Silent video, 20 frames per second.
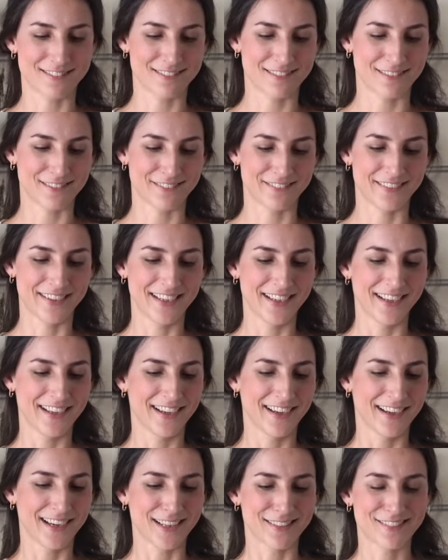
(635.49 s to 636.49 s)
So
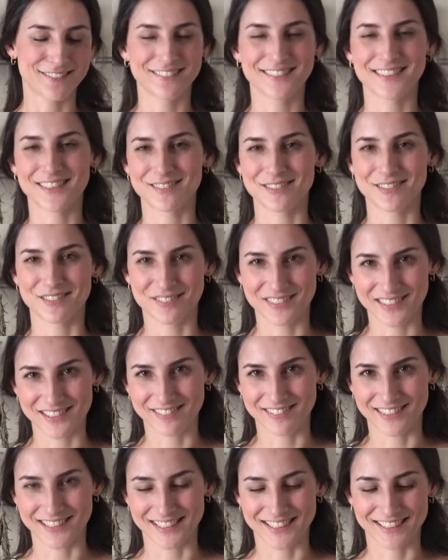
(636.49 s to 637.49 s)
I thought that was
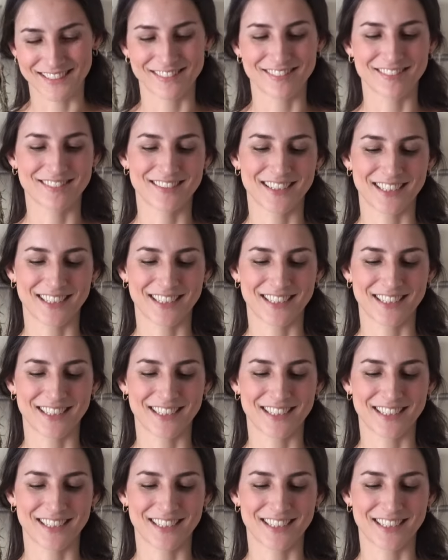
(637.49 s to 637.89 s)
really cute,